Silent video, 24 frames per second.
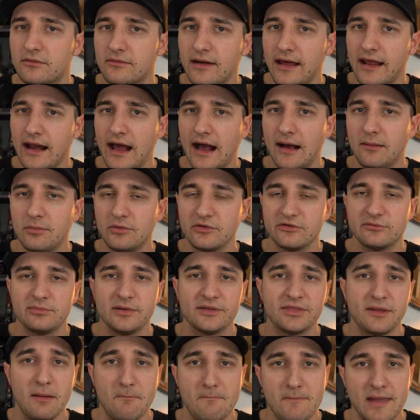of red apples,
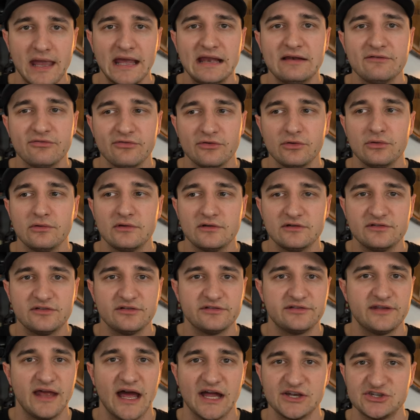but the main fruit is
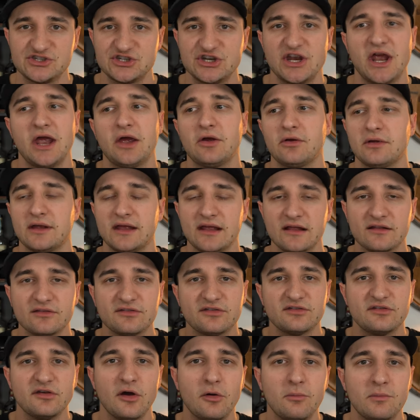just that cherry.
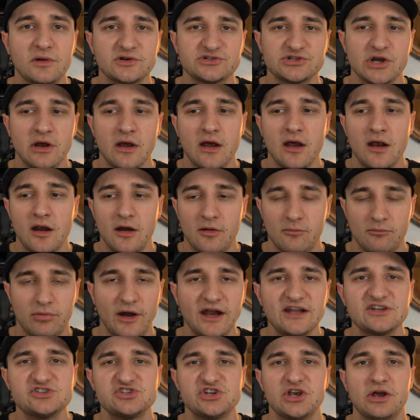It's so much
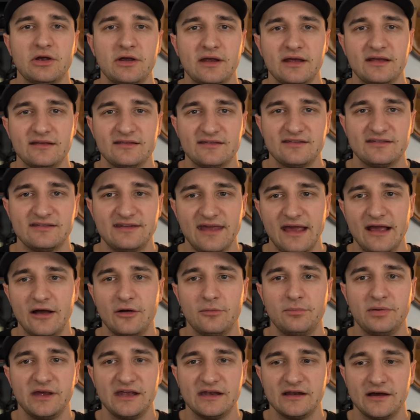bright cherry,
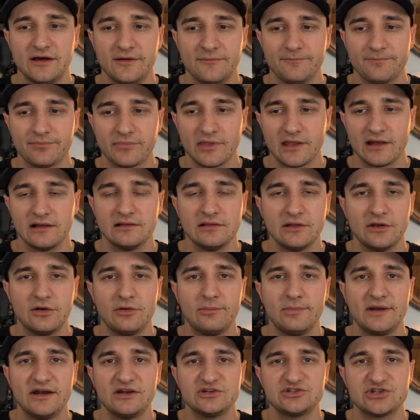stale peanut, a
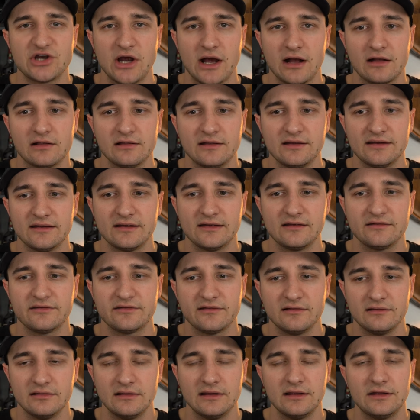little bit of
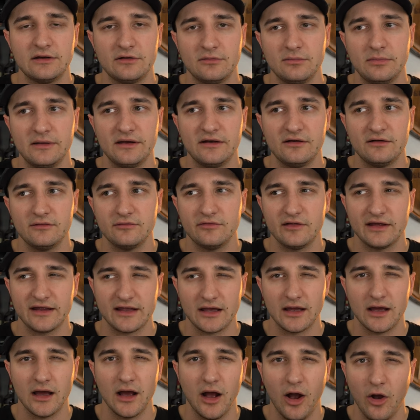chocolateness, a little bit of like
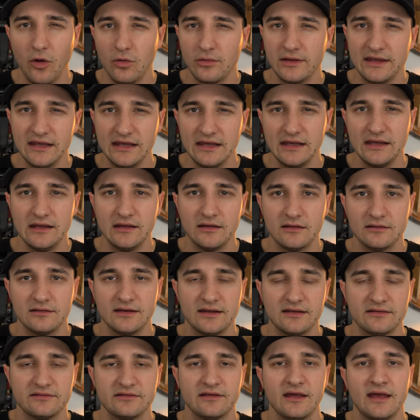a
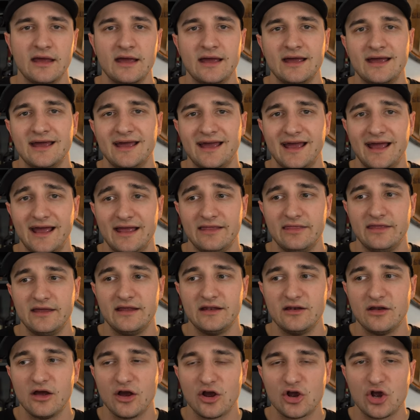oakiness, and
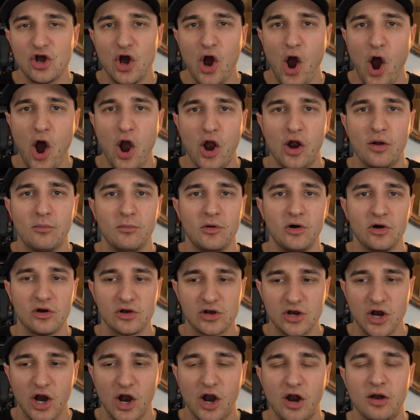then
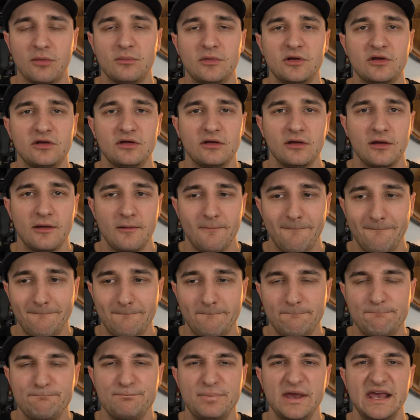caramel. Caramel,
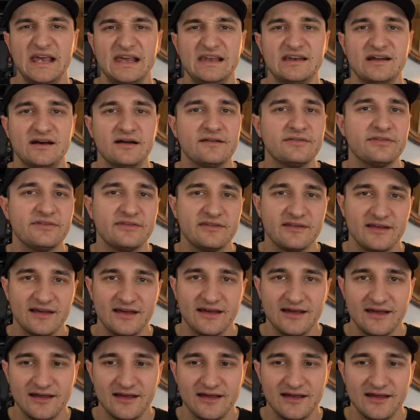peanuts,